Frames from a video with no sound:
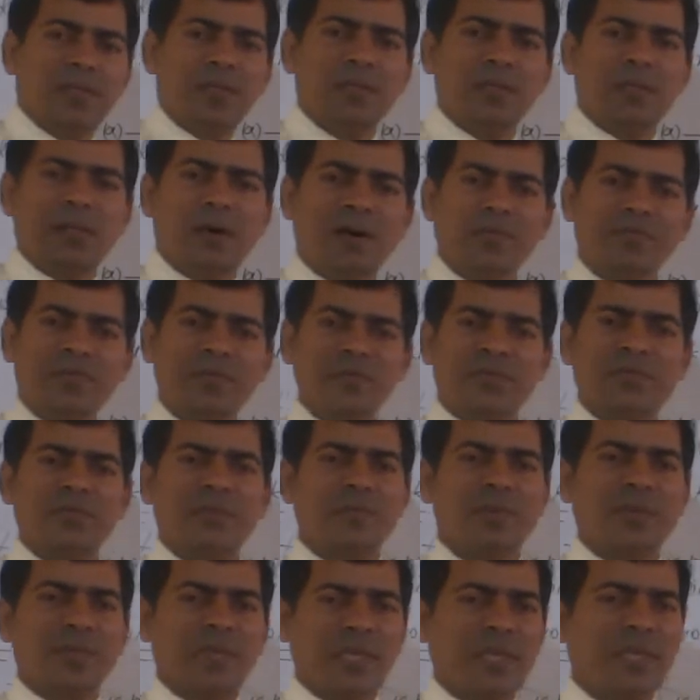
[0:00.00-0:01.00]
office
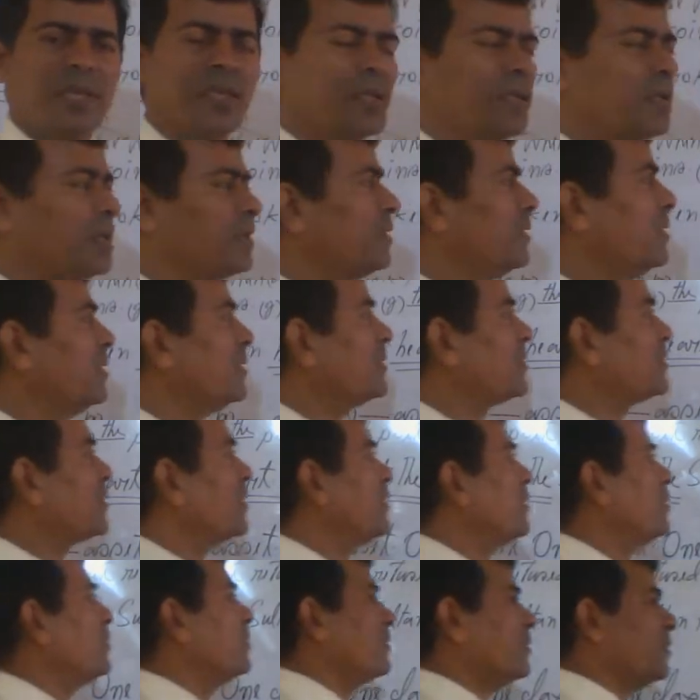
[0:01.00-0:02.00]
of the king.
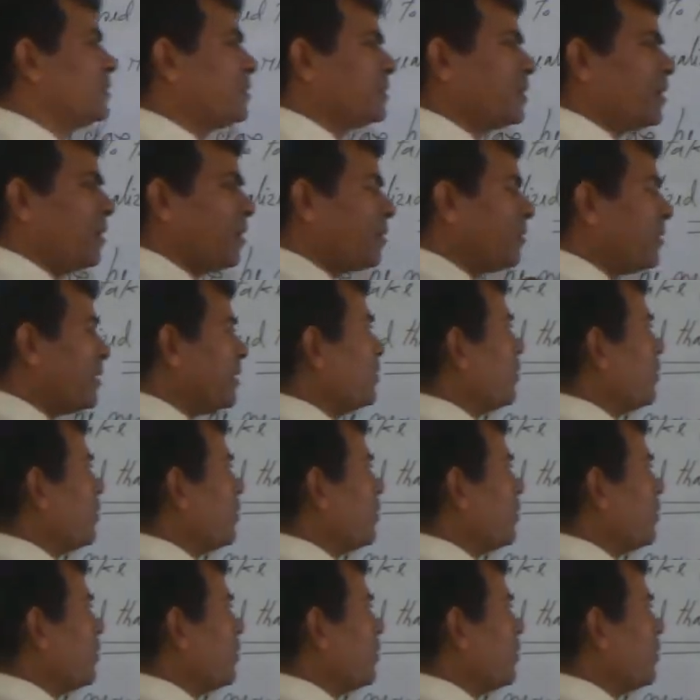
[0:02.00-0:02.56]
So the only